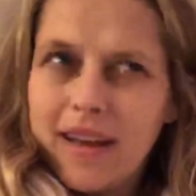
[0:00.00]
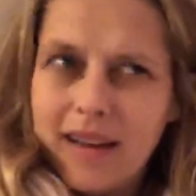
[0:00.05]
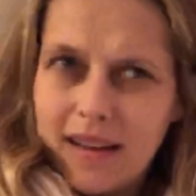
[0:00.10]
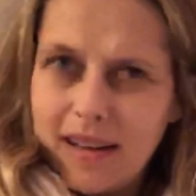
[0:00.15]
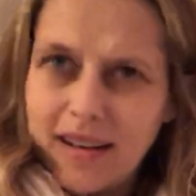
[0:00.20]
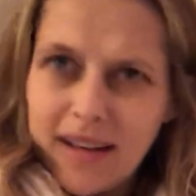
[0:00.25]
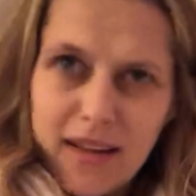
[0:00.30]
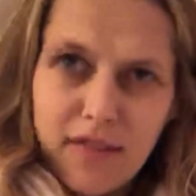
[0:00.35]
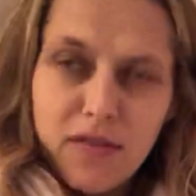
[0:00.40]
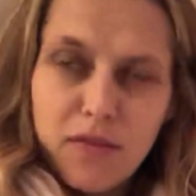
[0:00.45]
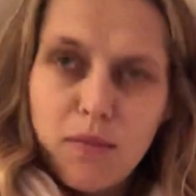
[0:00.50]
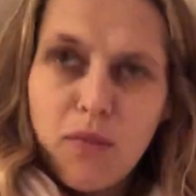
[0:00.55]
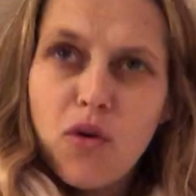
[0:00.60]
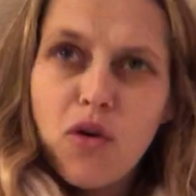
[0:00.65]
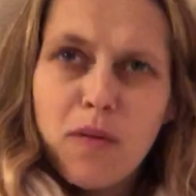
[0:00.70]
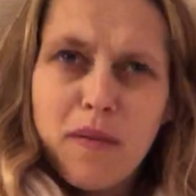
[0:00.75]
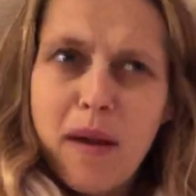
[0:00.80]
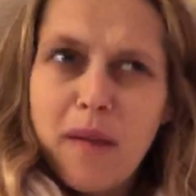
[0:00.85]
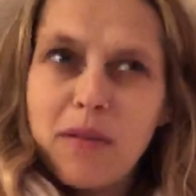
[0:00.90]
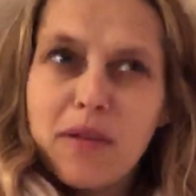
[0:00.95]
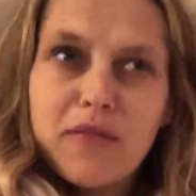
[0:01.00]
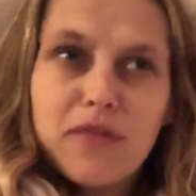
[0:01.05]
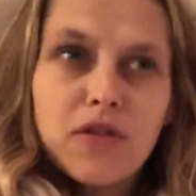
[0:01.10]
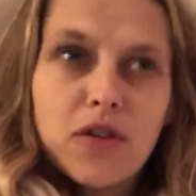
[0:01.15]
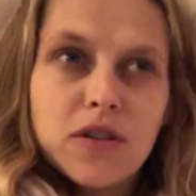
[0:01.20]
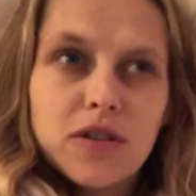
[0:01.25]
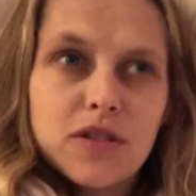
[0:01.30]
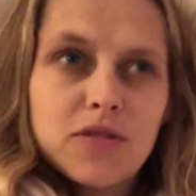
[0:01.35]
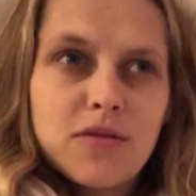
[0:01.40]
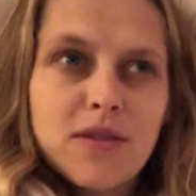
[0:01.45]
and even more, maybe the
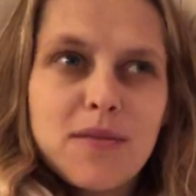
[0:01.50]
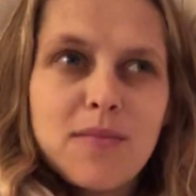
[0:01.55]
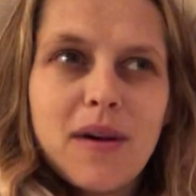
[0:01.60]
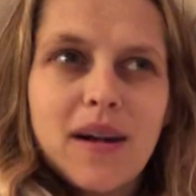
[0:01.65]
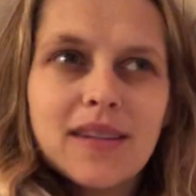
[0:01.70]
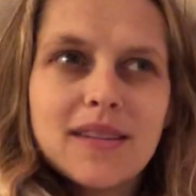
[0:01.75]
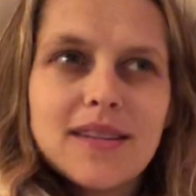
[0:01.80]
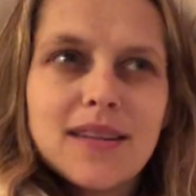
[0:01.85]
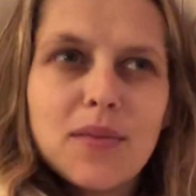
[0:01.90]
first 3 months,